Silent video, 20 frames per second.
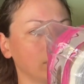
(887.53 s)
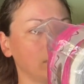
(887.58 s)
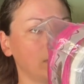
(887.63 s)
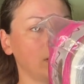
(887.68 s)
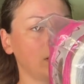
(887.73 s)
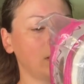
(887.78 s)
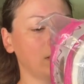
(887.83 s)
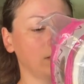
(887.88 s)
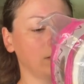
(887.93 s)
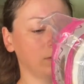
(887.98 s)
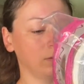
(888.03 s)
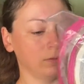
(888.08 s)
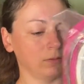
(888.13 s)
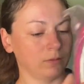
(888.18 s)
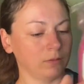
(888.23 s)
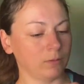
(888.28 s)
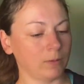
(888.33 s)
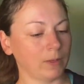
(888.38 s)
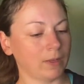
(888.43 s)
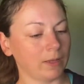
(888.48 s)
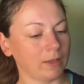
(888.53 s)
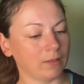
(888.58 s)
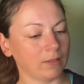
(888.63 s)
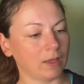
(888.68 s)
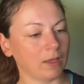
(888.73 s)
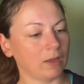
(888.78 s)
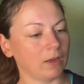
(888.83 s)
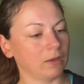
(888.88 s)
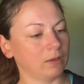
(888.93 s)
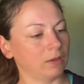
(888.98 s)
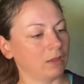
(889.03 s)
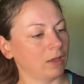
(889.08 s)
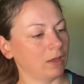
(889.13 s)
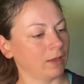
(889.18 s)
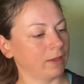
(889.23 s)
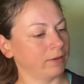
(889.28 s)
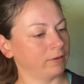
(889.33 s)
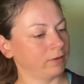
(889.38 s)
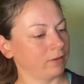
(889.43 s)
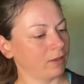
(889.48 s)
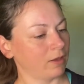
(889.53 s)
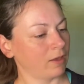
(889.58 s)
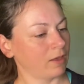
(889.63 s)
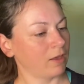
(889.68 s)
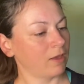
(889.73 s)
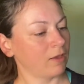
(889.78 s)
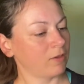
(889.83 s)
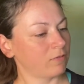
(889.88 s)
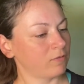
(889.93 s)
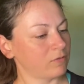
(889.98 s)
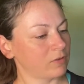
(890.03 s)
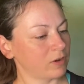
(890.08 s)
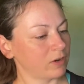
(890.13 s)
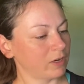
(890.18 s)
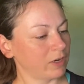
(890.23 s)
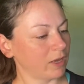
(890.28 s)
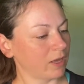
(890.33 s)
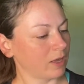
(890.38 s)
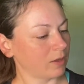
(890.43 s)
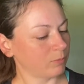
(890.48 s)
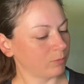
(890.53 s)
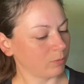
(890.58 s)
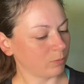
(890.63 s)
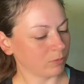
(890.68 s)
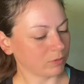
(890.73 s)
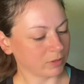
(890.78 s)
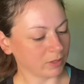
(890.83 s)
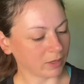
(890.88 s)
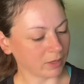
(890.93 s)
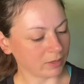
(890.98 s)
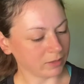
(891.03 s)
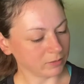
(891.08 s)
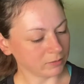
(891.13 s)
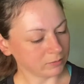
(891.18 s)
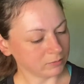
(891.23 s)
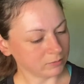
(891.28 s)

Yeah, so I like that a lot. Very happy with that.